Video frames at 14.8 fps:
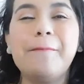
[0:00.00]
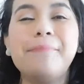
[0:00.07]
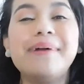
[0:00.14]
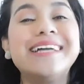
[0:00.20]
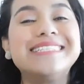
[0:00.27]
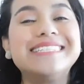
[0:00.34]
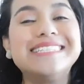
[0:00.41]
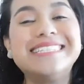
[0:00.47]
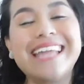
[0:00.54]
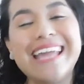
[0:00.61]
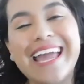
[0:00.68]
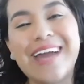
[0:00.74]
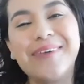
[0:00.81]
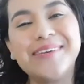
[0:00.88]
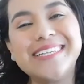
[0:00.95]
But today
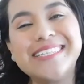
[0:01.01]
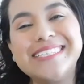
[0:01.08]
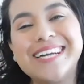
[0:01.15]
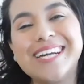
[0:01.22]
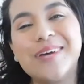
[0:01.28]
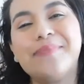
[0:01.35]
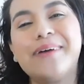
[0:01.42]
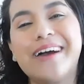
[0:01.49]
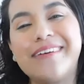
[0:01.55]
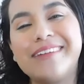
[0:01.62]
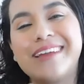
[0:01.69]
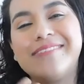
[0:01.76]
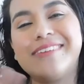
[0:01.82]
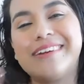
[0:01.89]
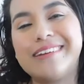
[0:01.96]
I want to talk
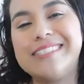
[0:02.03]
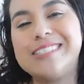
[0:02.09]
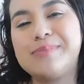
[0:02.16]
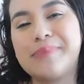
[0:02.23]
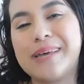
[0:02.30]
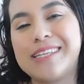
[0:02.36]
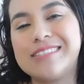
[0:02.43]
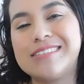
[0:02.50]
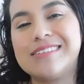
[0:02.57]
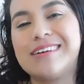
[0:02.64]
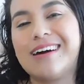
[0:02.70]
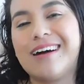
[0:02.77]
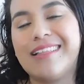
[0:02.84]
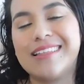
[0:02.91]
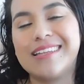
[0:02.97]
about a very special
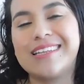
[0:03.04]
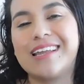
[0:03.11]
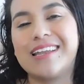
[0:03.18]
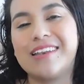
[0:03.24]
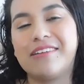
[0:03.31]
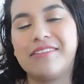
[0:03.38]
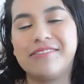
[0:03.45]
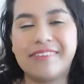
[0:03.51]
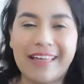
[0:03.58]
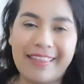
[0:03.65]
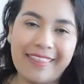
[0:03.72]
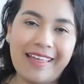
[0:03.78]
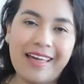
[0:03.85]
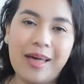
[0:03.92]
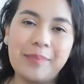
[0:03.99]
holiday
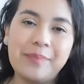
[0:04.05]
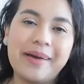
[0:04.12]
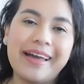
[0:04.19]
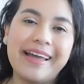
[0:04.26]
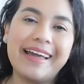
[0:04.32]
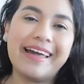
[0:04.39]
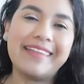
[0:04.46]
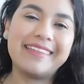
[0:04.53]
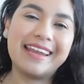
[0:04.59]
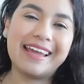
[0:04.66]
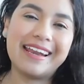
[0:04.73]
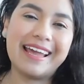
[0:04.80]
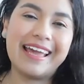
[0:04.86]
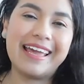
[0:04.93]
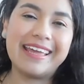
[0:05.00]
novella by
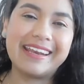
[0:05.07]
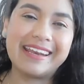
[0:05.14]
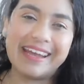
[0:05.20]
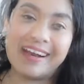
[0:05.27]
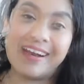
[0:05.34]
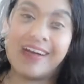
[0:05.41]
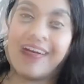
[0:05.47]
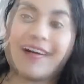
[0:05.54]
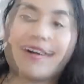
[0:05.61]
Adriana Herrera